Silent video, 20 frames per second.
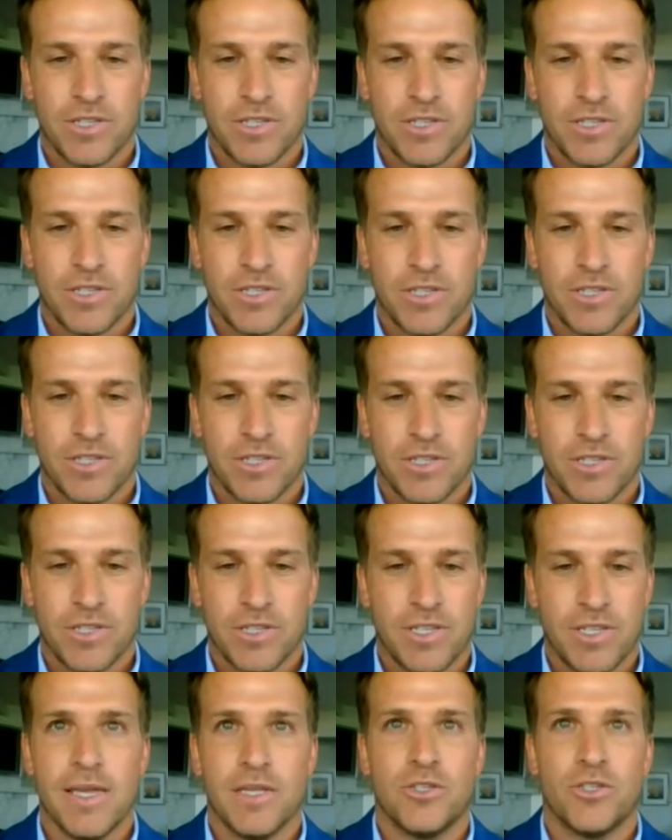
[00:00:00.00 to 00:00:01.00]
So it's been
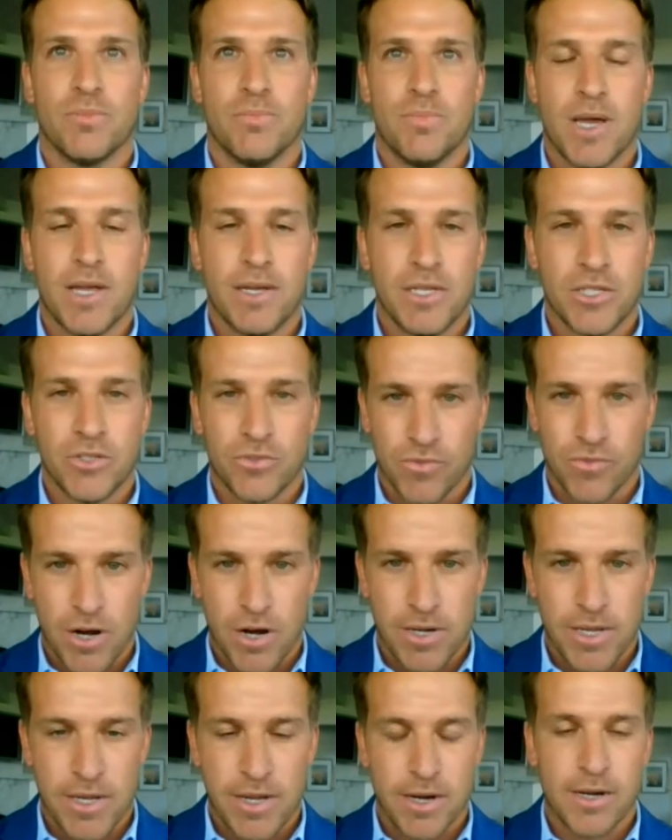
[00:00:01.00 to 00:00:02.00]
a tremendous run
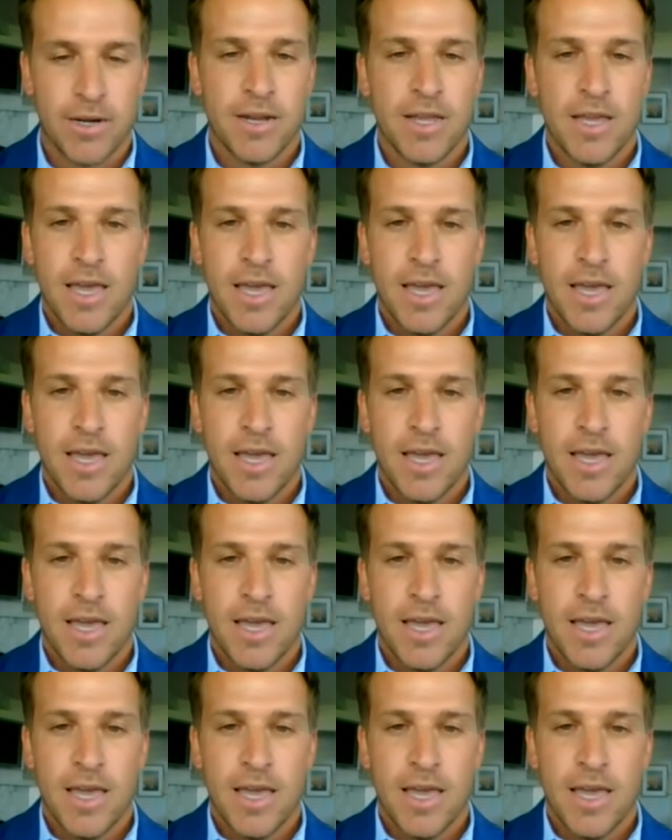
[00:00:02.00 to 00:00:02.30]
here